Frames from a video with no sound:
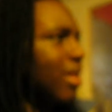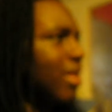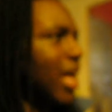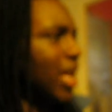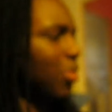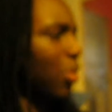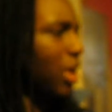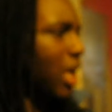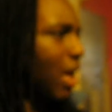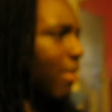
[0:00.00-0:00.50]

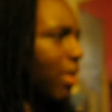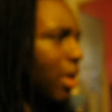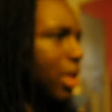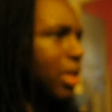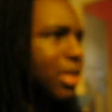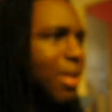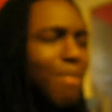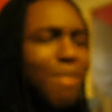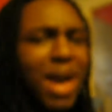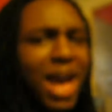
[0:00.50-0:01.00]
That's why you have all
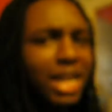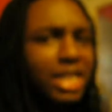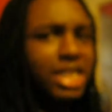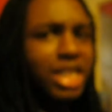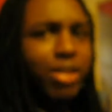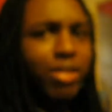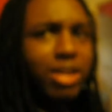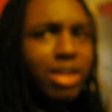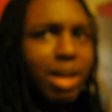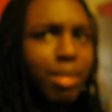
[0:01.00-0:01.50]
these
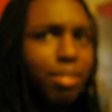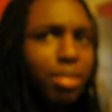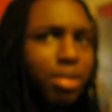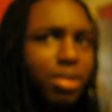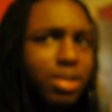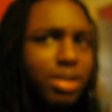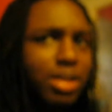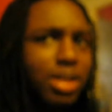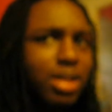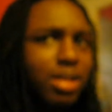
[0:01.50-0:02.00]
imaginary
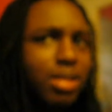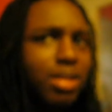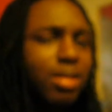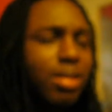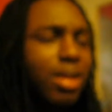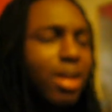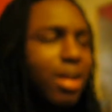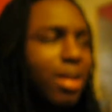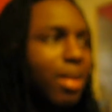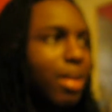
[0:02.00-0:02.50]
numbers and
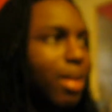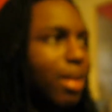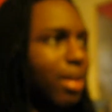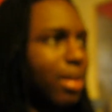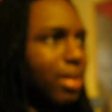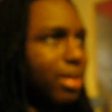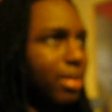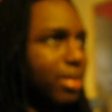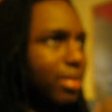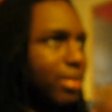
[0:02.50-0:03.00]

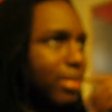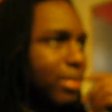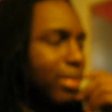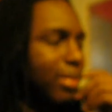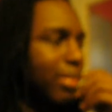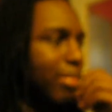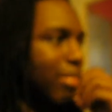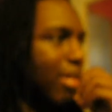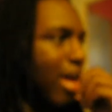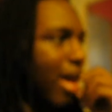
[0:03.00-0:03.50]

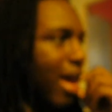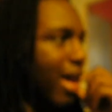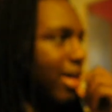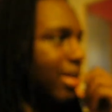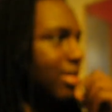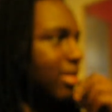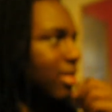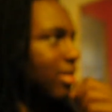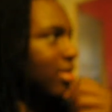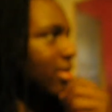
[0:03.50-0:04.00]
x
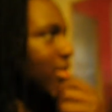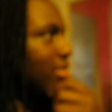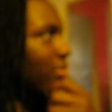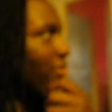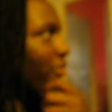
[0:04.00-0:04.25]
and